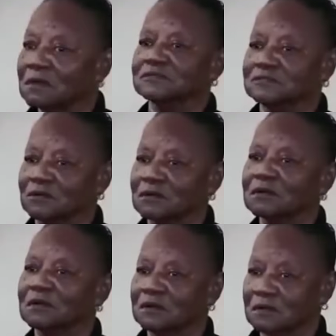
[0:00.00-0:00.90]
So you're
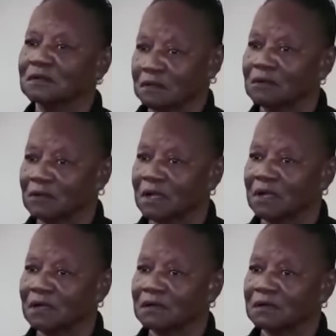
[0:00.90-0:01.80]
free now.
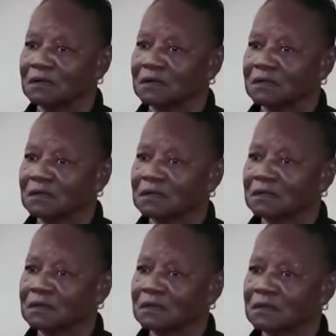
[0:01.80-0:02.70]
You're free. You ain't
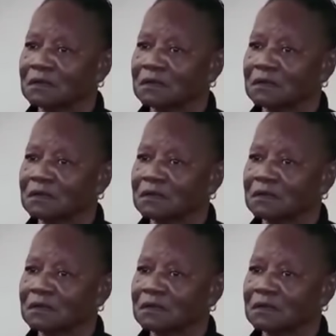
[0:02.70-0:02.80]
bound